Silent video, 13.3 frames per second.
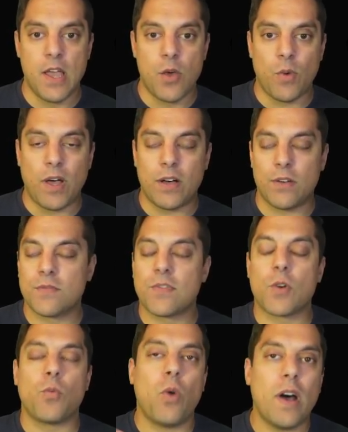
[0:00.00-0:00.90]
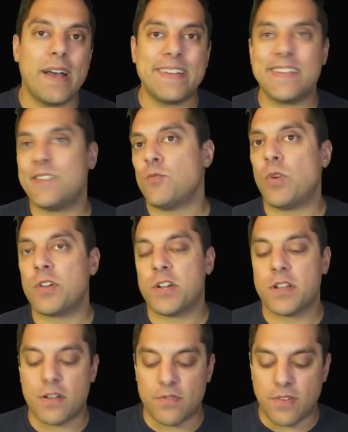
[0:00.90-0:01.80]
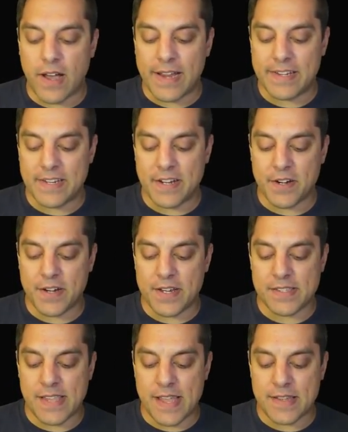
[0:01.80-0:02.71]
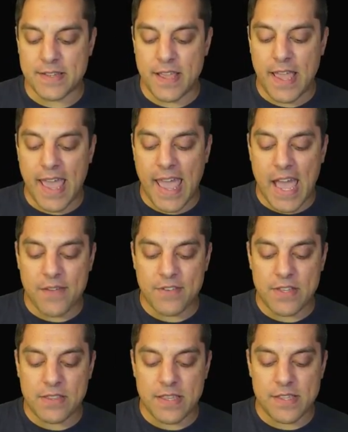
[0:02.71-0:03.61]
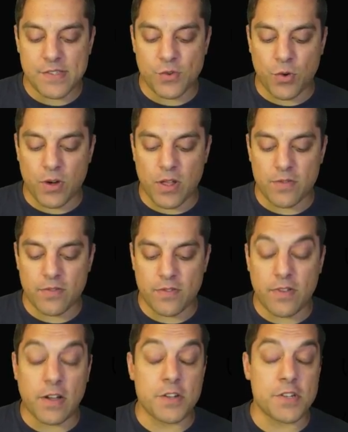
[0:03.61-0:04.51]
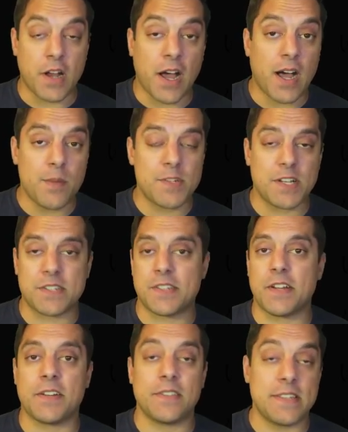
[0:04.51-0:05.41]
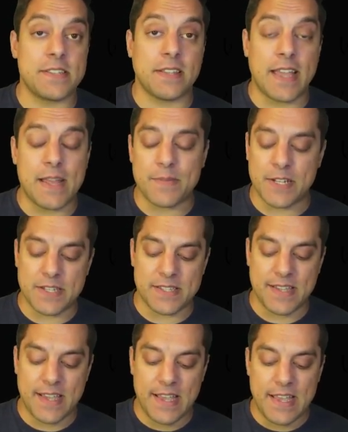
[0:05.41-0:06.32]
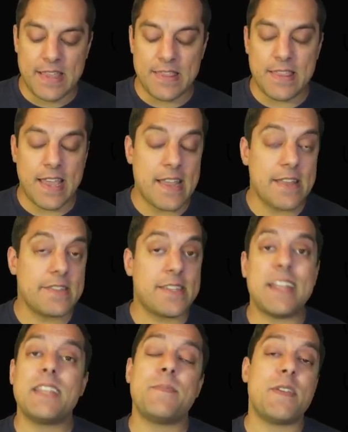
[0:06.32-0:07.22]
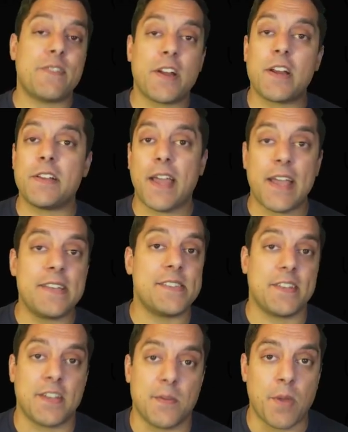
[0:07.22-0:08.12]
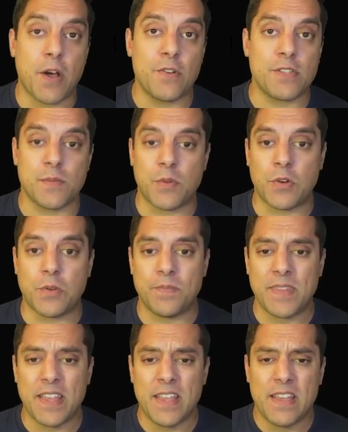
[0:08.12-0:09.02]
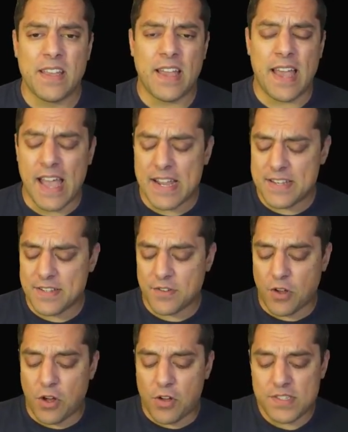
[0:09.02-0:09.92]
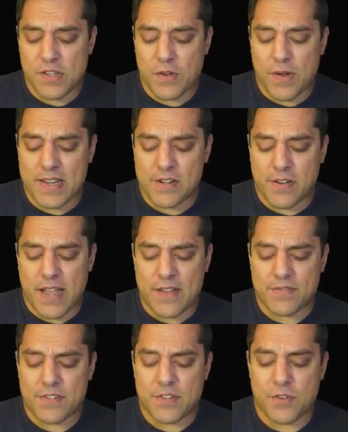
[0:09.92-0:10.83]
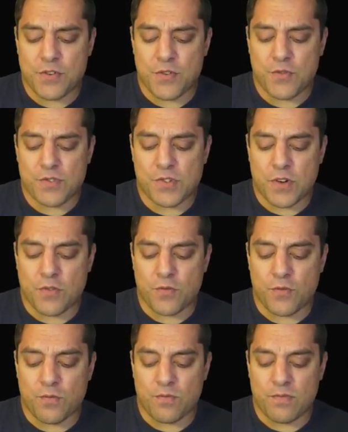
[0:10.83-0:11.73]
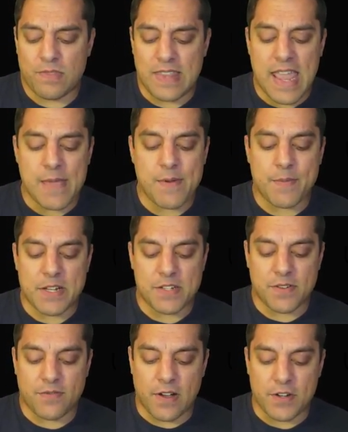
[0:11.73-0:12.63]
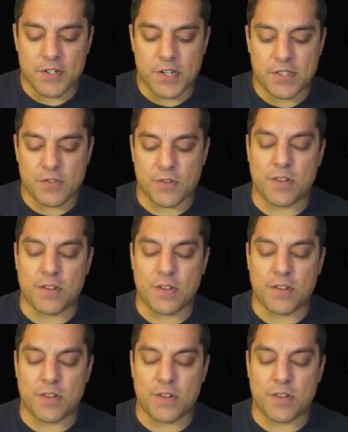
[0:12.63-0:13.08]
Well, for one, what you're going to find here is that having these sort of function objects here, these lambdas, they tend to be very nice and composable. And also I don't have to sort of name a bunch of functions or